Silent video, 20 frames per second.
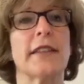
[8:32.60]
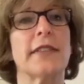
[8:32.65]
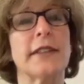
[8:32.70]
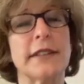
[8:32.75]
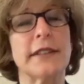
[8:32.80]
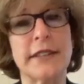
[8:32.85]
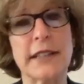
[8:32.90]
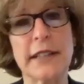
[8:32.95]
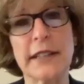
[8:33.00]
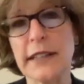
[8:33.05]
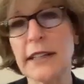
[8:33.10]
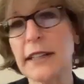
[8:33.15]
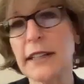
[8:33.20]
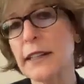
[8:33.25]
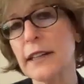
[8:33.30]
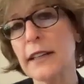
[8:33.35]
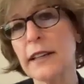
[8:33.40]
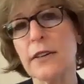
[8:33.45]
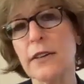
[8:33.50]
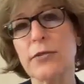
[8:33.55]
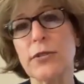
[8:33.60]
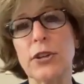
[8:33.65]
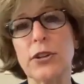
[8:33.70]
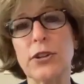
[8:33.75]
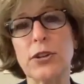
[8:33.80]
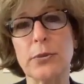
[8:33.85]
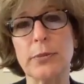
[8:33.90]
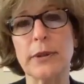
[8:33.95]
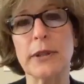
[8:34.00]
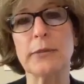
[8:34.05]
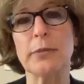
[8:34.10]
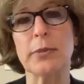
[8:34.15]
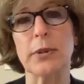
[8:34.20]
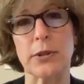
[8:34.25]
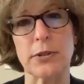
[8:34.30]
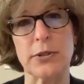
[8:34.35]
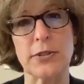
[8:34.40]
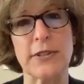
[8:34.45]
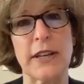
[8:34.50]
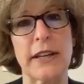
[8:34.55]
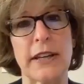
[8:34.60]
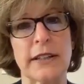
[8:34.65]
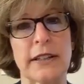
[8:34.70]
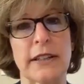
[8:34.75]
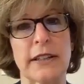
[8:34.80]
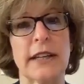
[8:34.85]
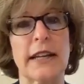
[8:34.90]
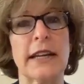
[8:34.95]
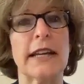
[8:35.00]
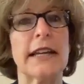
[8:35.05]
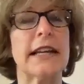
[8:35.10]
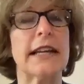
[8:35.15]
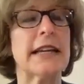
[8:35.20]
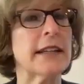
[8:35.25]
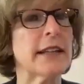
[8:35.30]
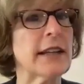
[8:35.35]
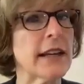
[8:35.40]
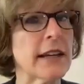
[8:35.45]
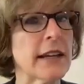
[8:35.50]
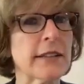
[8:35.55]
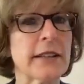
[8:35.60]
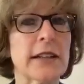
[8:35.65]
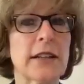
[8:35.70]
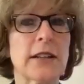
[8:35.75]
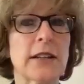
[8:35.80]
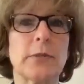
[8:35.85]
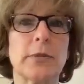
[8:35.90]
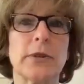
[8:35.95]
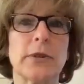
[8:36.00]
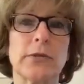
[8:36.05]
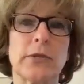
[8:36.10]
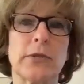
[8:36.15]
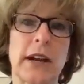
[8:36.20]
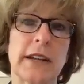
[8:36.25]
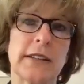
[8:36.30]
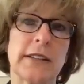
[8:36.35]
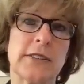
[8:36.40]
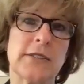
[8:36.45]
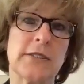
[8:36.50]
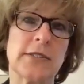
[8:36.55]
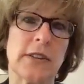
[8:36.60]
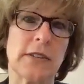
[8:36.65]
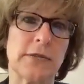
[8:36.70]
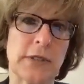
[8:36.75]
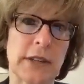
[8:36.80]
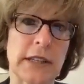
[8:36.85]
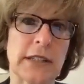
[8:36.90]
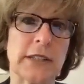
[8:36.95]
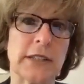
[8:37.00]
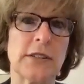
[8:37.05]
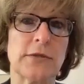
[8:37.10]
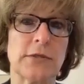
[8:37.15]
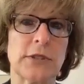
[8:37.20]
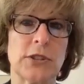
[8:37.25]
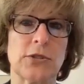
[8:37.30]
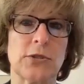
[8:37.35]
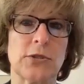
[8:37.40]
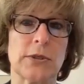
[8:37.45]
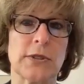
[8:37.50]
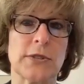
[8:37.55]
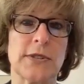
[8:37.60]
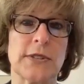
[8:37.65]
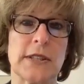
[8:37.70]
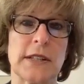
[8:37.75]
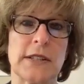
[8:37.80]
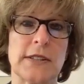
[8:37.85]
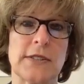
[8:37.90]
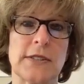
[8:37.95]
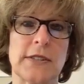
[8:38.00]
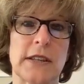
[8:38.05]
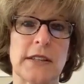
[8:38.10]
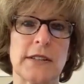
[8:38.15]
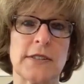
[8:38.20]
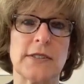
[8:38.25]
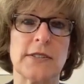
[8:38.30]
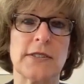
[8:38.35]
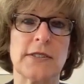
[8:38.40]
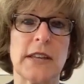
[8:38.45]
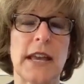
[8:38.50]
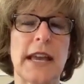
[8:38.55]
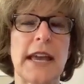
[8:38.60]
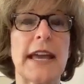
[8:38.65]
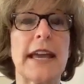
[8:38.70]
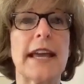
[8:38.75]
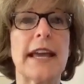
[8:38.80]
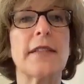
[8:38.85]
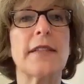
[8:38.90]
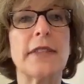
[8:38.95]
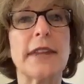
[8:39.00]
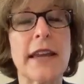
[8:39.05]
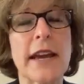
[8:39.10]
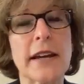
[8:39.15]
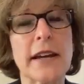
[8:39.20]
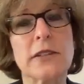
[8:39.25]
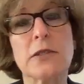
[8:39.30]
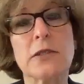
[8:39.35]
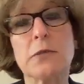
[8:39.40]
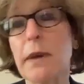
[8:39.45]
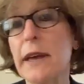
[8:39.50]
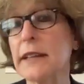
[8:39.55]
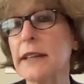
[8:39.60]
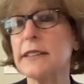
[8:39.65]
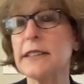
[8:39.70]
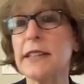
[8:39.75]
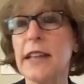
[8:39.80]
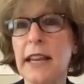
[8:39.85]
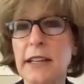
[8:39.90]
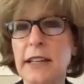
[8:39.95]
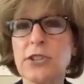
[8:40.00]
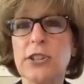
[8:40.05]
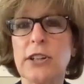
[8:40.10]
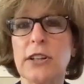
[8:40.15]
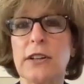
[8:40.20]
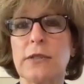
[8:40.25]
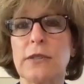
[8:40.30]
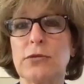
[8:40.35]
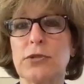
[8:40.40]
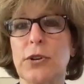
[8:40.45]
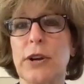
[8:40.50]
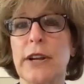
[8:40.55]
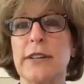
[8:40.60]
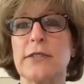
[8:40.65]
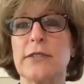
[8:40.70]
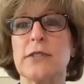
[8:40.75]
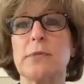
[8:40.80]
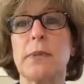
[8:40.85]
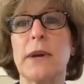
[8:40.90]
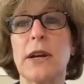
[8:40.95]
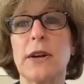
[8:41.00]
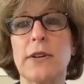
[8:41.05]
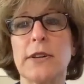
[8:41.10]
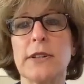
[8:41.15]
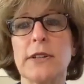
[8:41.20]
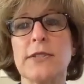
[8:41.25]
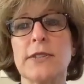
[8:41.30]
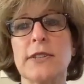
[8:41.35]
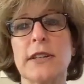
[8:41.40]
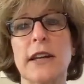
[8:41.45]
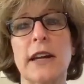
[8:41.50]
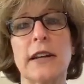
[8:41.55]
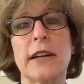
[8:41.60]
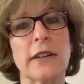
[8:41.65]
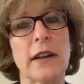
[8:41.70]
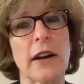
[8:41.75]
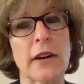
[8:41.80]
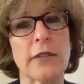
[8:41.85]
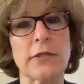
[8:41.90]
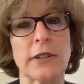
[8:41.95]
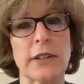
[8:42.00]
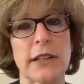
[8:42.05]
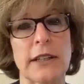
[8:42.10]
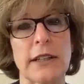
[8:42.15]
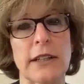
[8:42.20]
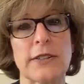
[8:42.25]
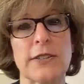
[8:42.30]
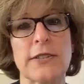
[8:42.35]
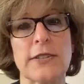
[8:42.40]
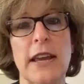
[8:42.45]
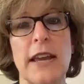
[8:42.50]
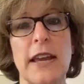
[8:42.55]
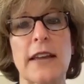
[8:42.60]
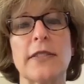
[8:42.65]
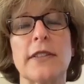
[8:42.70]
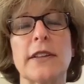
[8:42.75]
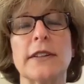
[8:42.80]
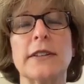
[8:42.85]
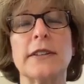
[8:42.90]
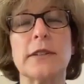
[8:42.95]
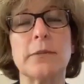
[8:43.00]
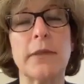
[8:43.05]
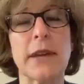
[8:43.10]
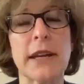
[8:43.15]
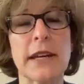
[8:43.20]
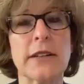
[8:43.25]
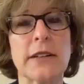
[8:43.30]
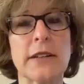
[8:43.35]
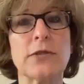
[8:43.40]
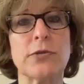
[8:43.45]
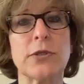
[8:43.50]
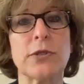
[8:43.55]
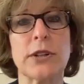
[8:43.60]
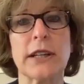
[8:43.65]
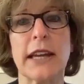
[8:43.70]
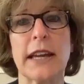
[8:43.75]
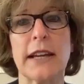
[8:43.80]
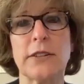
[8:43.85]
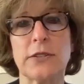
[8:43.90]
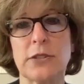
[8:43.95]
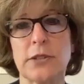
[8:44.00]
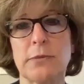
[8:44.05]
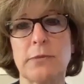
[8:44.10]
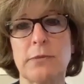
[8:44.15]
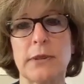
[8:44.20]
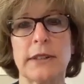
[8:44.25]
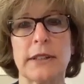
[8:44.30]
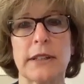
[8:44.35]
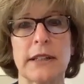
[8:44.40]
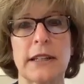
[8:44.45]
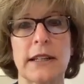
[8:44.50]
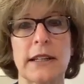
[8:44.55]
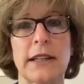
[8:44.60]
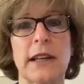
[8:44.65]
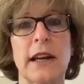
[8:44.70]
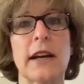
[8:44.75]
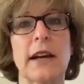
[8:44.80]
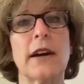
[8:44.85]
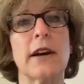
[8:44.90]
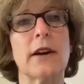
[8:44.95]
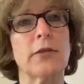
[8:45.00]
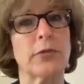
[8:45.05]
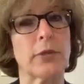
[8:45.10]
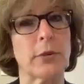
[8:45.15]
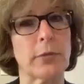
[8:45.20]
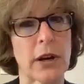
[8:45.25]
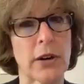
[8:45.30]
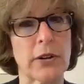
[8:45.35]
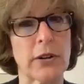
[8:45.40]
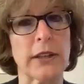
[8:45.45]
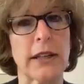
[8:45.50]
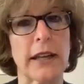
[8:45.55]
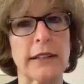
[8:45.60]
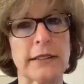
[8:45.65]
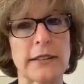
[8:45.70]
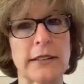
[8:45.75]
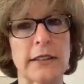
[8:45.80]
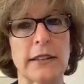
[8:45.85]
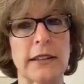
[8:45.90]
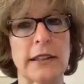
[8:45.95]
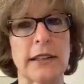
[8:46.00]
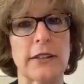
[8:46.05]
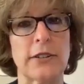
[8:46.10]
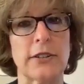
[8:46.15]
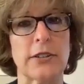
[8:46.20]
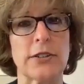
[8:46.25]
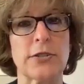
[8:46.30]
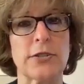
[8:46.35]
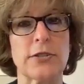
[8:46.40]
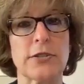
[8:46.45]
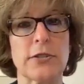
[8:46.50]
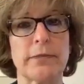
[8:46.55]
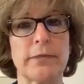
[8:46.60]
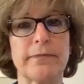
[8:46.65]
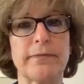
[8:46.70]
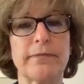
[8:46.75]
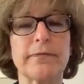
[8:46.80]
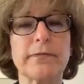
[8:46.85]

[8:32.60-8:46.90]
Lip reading: the dignity of the human person, inalienable rights of individual citizens, the expectation of transparency and governance, and the demand for accountability from our elected leaders.